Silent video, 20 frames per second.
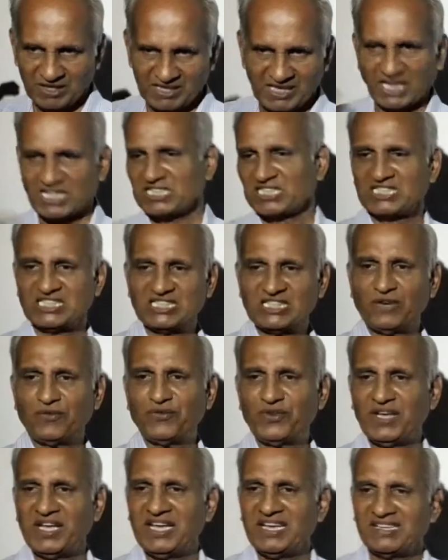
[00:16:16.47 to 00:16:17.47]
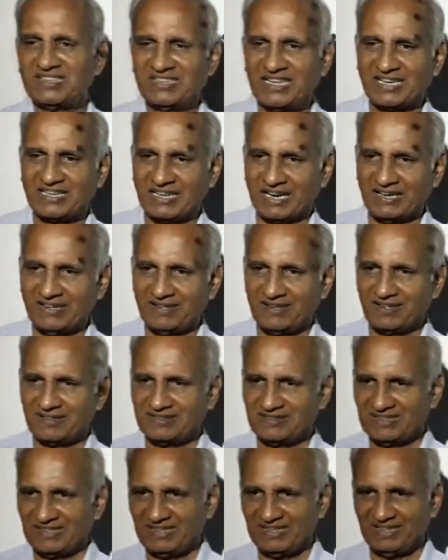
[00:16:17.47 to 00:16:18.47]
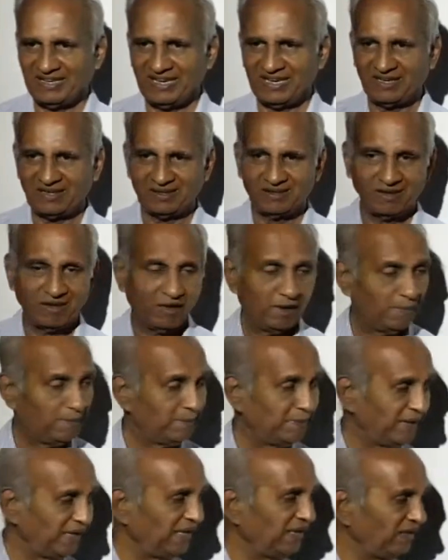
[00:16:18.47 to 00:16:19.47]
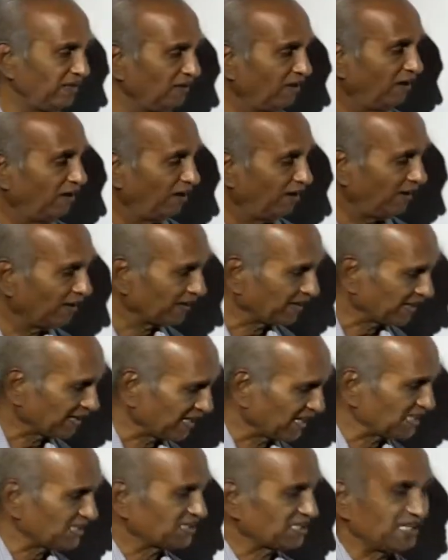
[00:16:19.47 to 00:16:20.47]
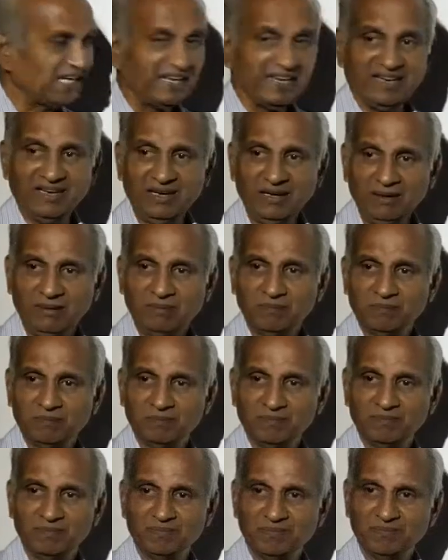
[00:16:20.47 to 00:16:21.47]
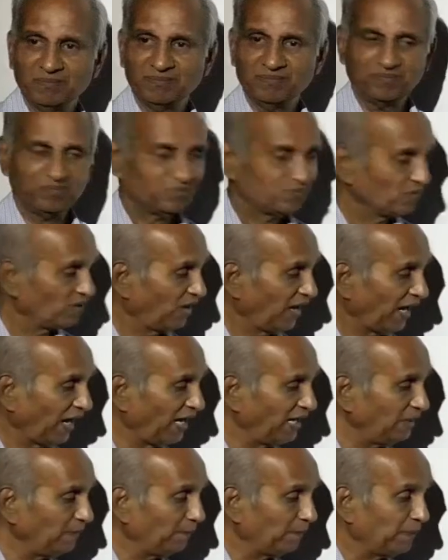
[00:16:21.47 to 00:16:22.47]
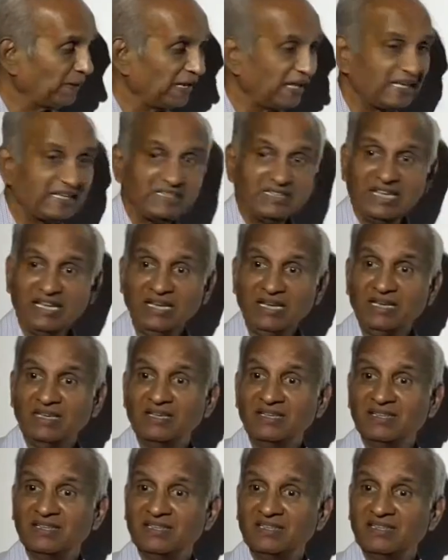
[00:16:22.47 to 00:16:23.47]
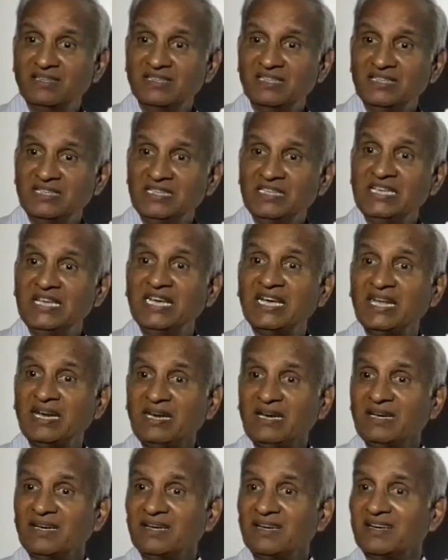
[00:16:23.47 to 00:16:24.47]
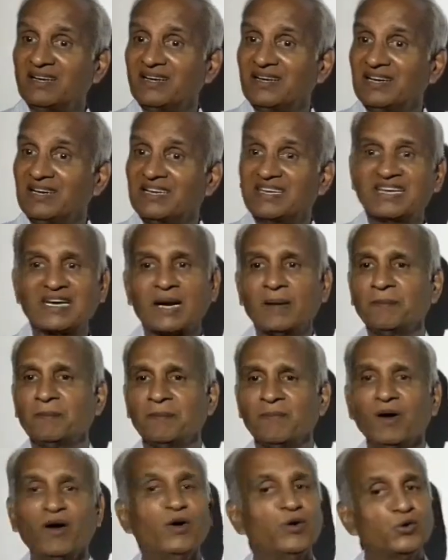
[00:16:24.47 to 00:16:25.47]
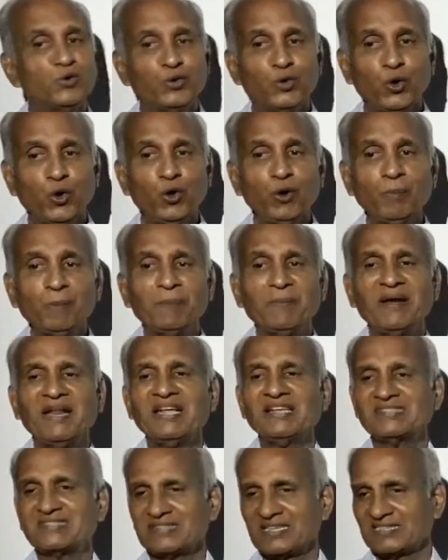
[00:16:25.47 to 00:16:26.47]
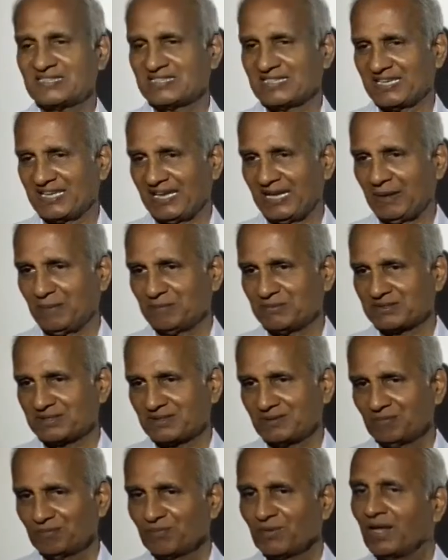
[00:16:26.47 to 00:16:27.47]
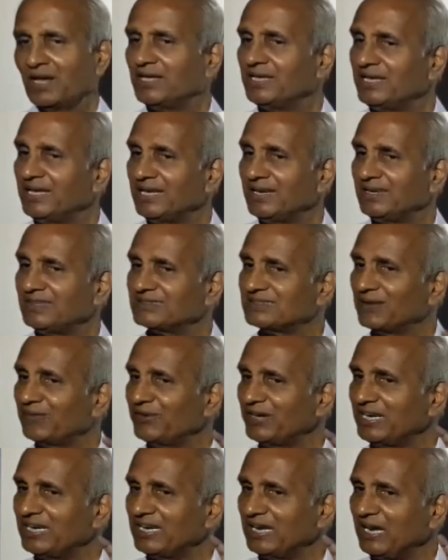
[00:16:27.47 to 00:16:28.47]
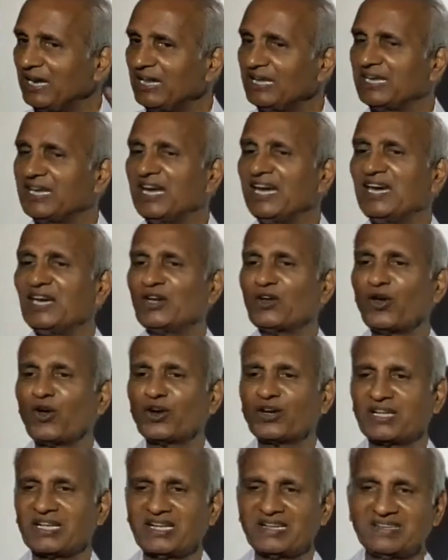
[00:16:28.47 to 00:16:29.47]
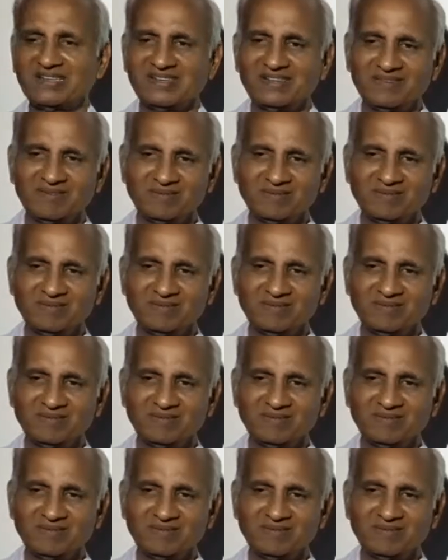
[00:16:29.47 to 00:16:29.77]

gush of air that enters the ear may rush in and break the ear drum. Don't play such games. Ear is a very delicate organ.